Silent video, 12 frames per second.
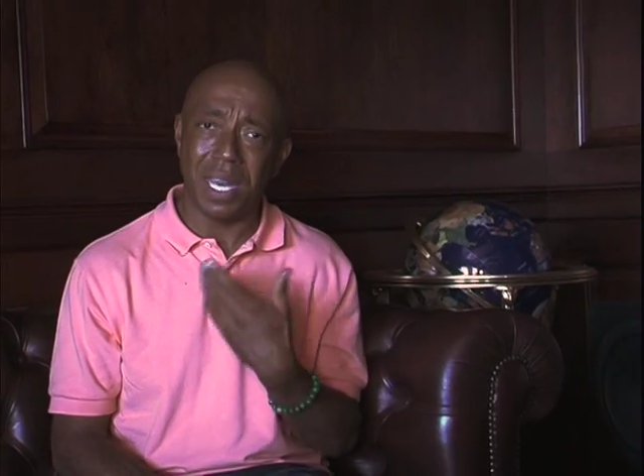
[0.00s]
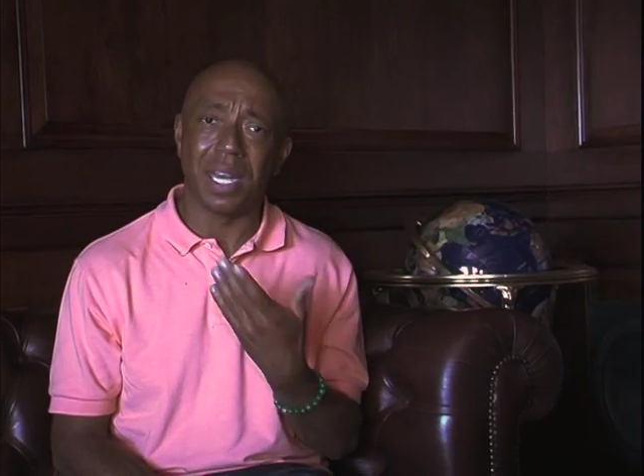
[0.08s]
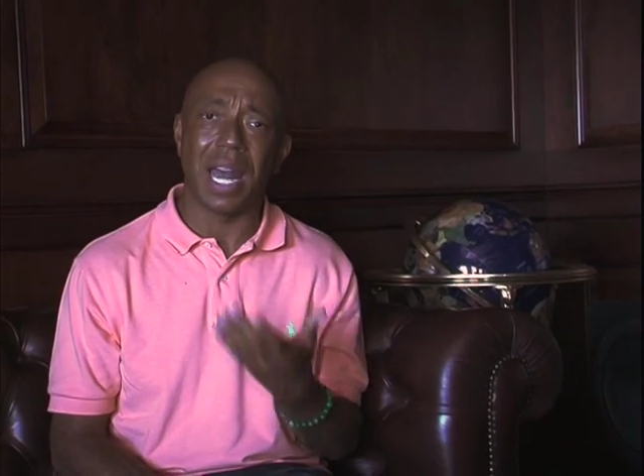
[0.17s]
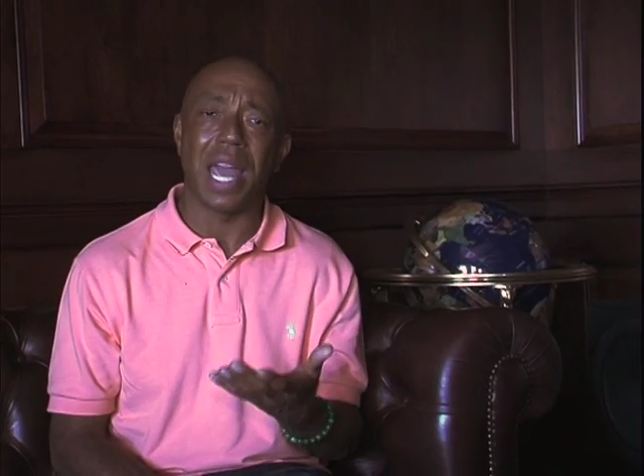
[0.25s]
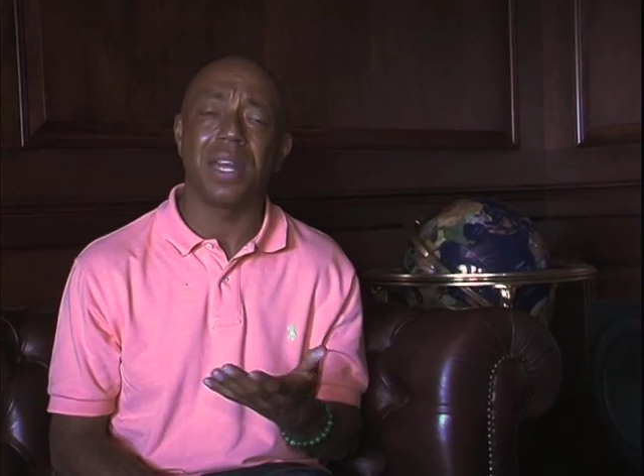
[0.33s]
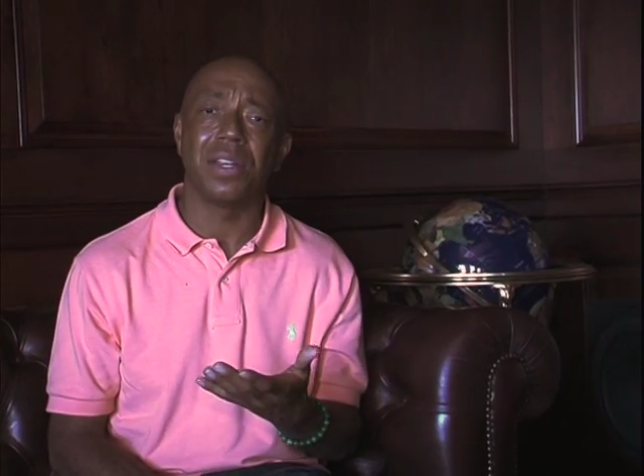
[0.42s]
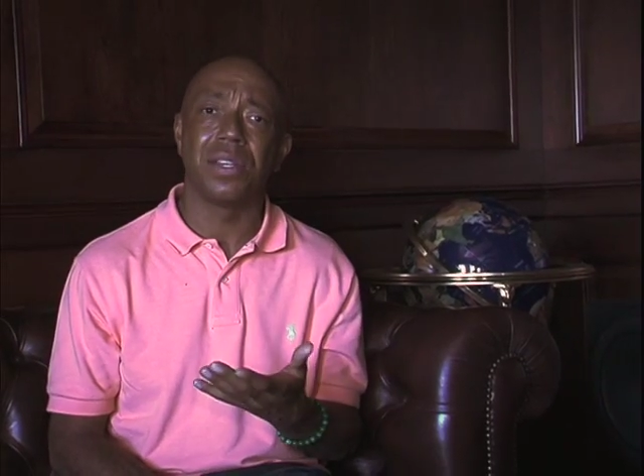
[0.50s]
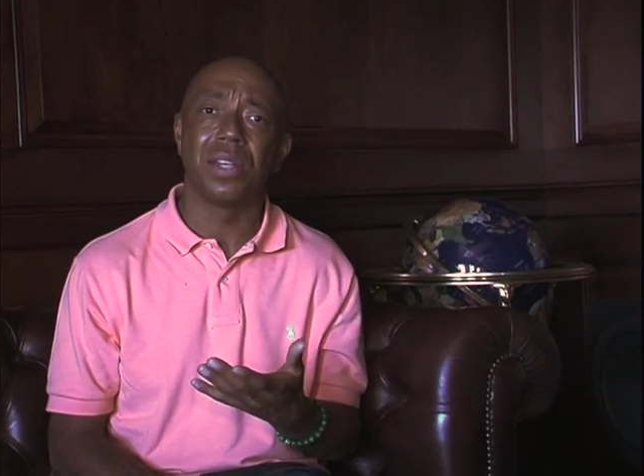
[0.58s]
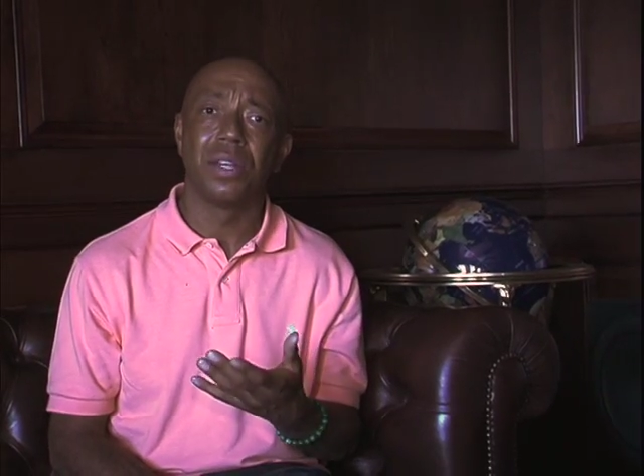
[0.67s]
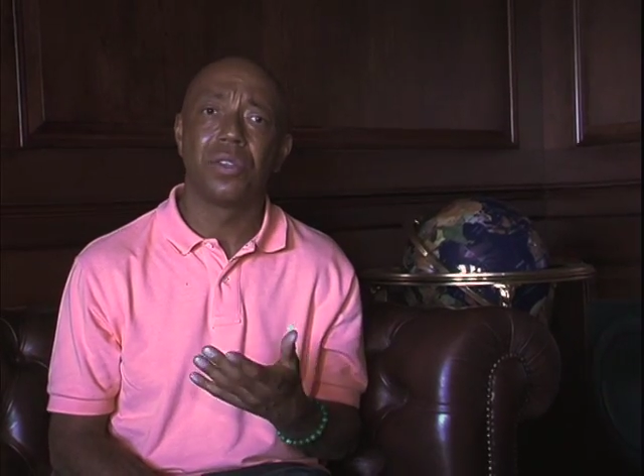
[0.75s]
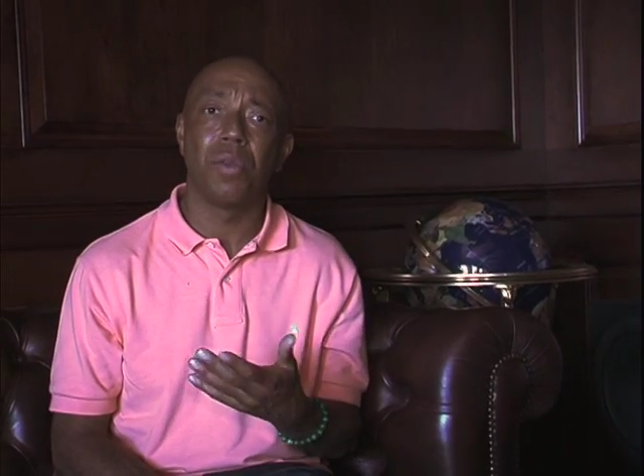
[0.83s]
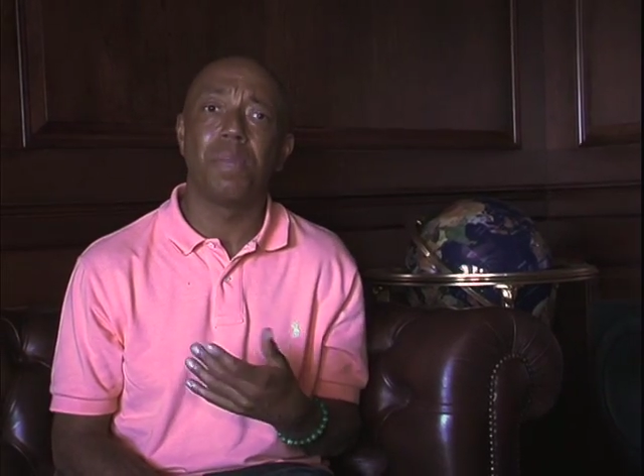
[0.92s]
enlightened,
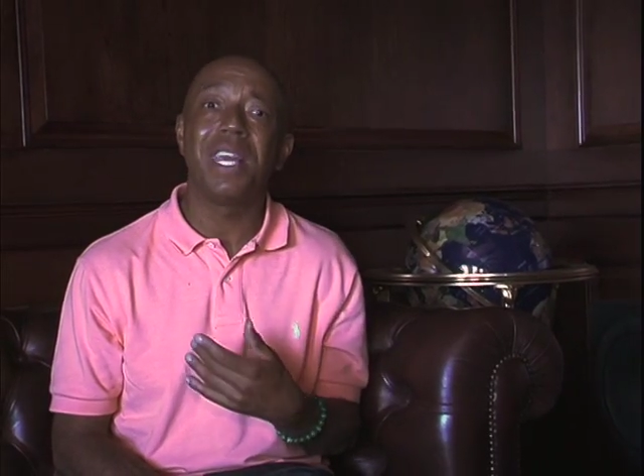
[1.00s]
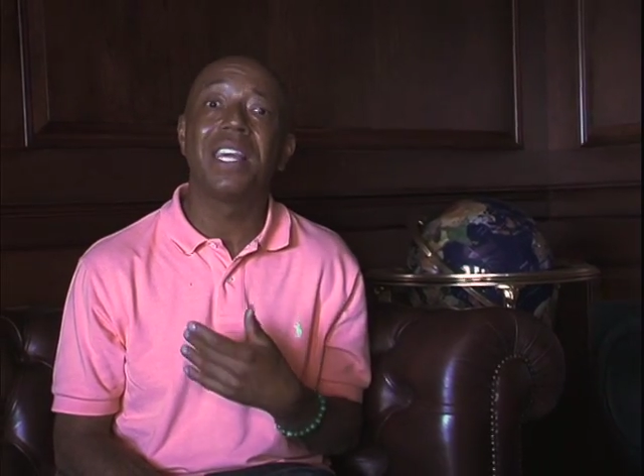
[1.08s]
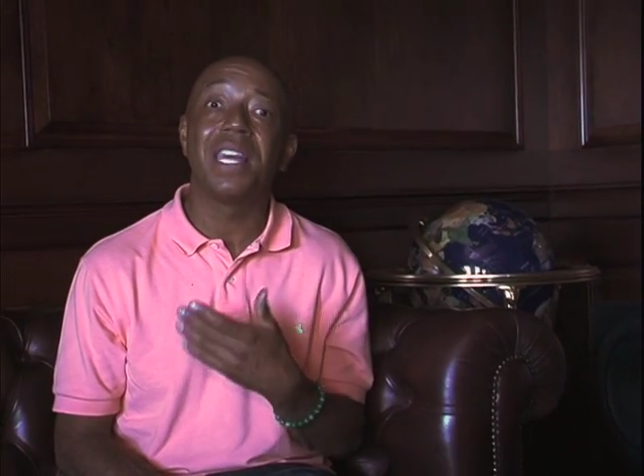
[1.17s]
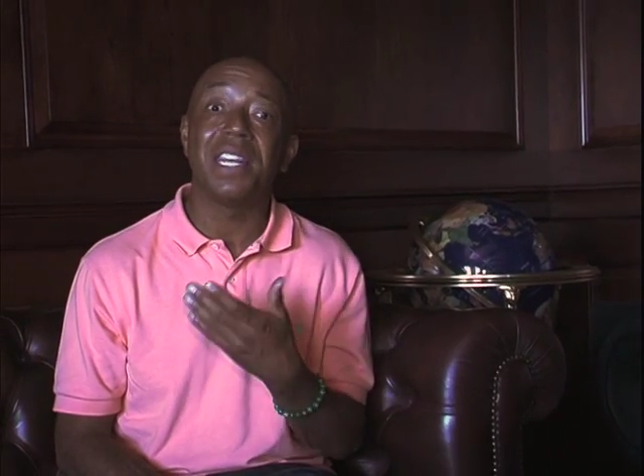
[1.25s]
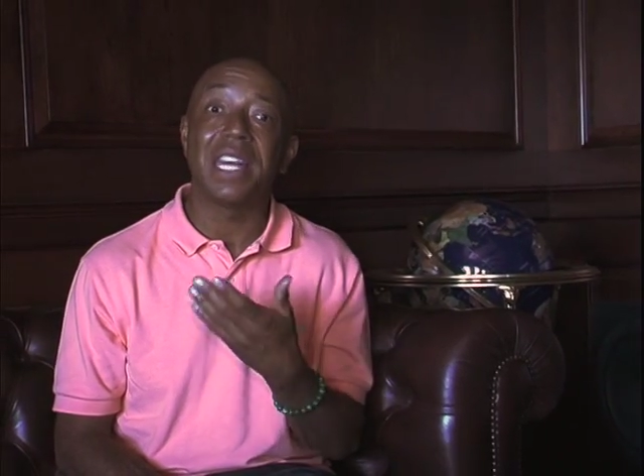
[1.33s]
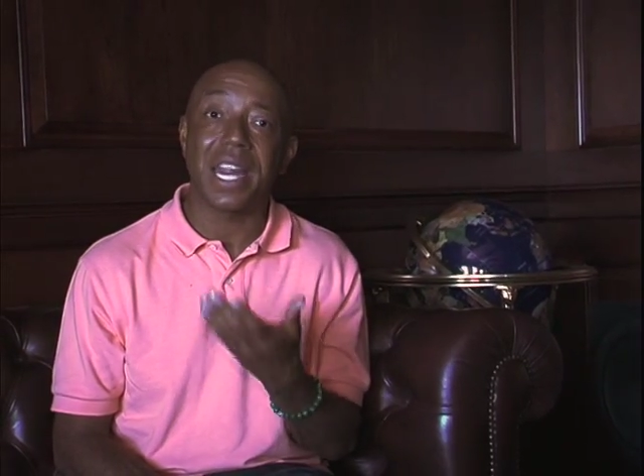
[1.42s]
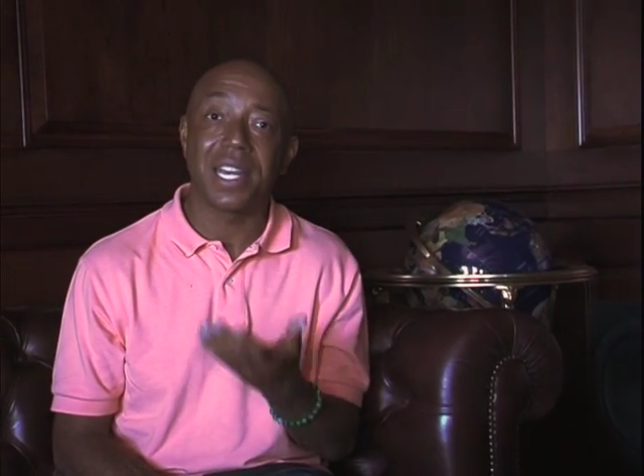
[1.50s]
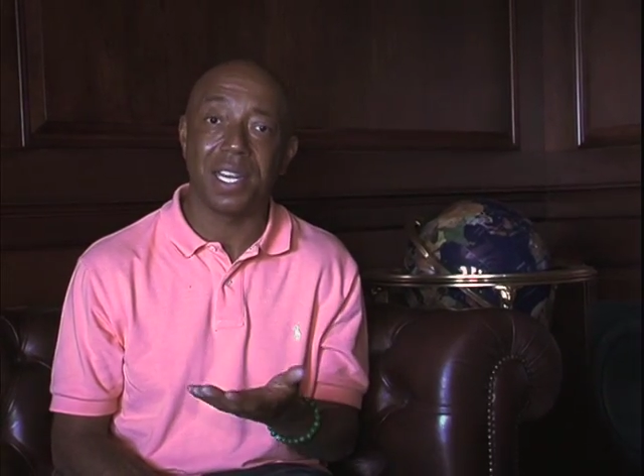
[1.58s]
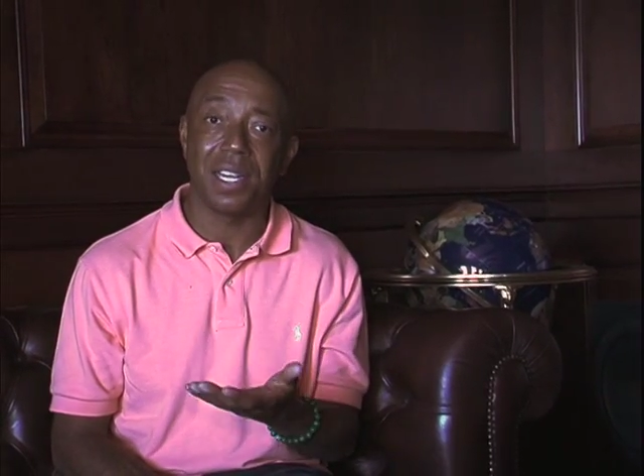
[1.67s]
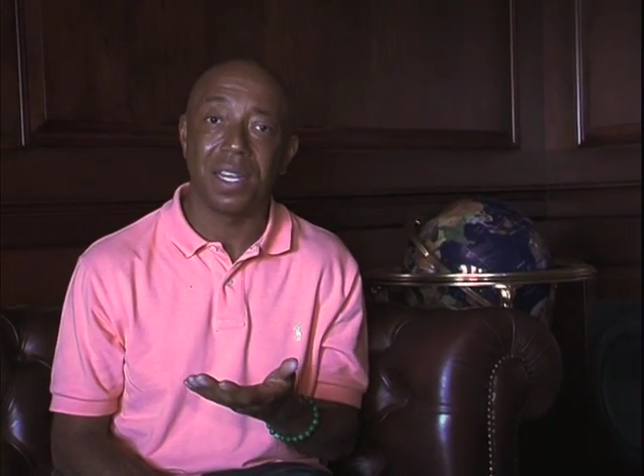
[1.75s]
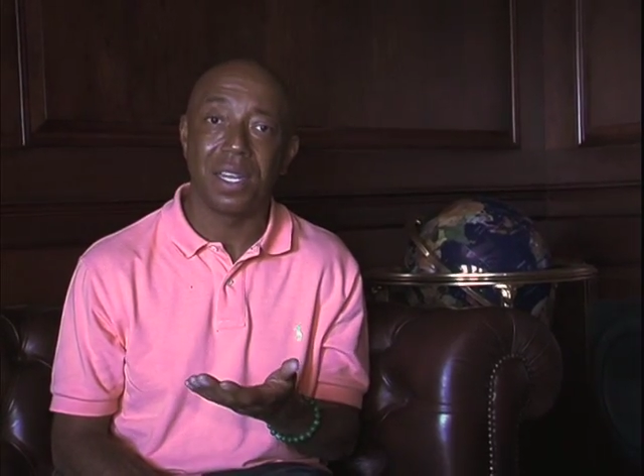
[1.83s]
to be connected.